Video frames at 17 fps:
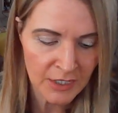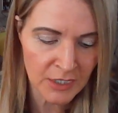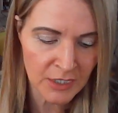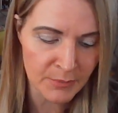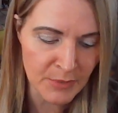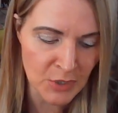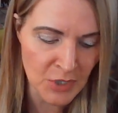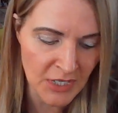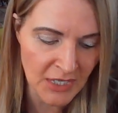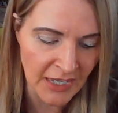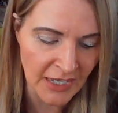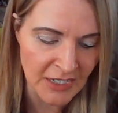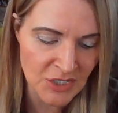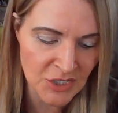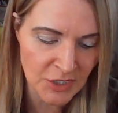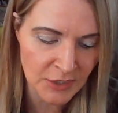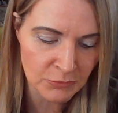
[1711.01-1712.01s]

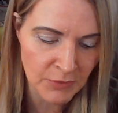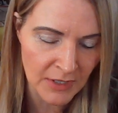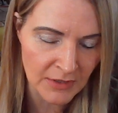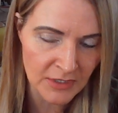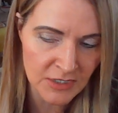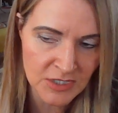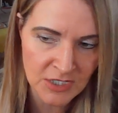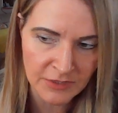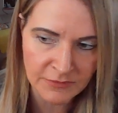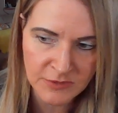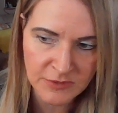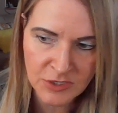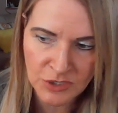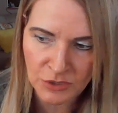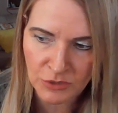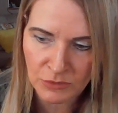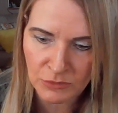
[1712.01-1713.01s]
communication relative
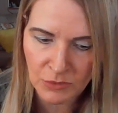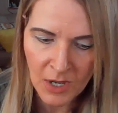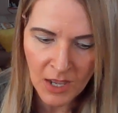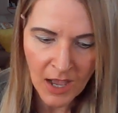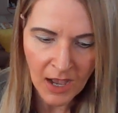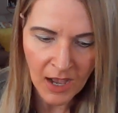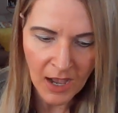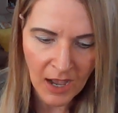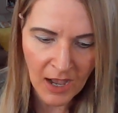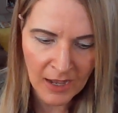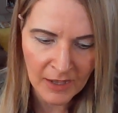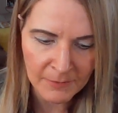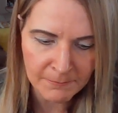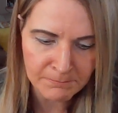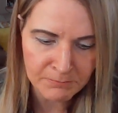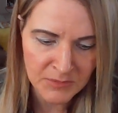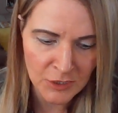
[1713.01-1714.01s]
to
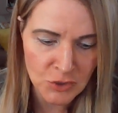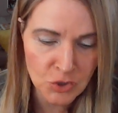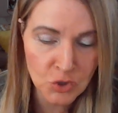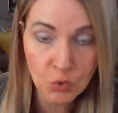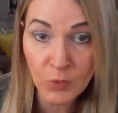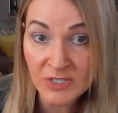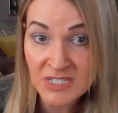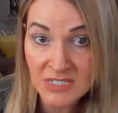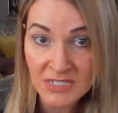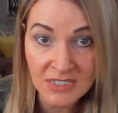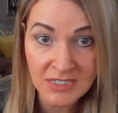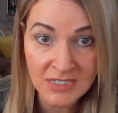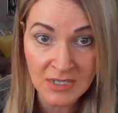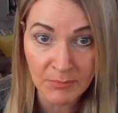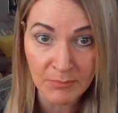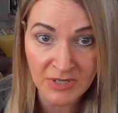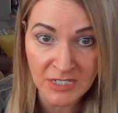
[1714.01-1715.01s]
um, twisting
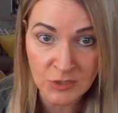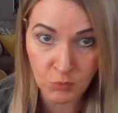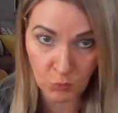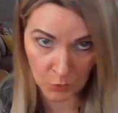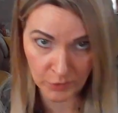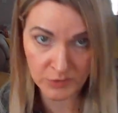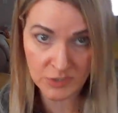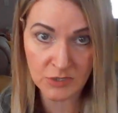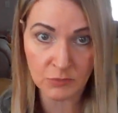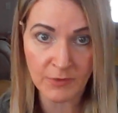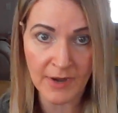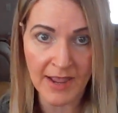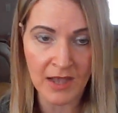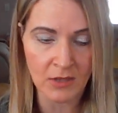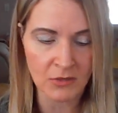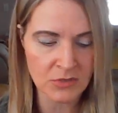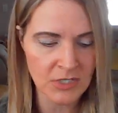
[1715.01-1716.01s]
somebody's words
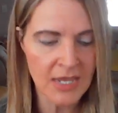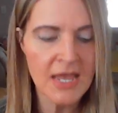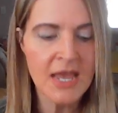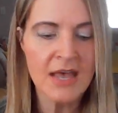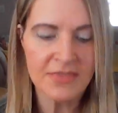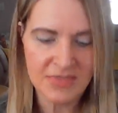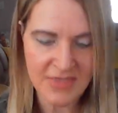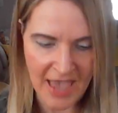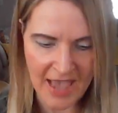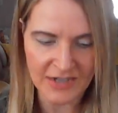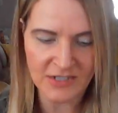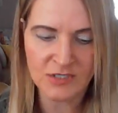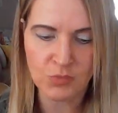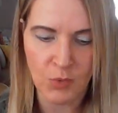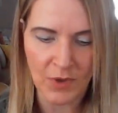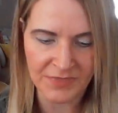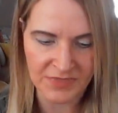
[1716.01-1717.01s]
around. That
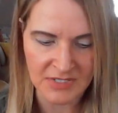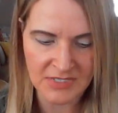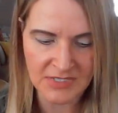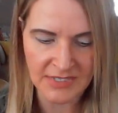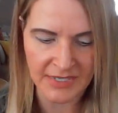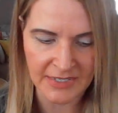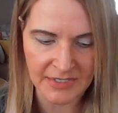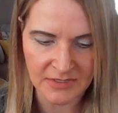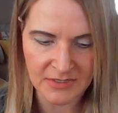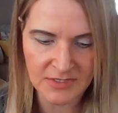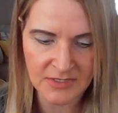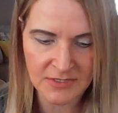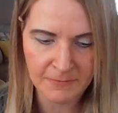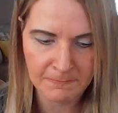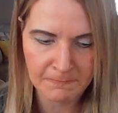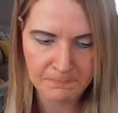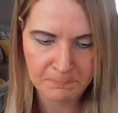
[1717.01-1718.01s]
is what this
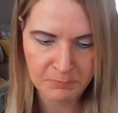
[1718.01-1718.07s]
is.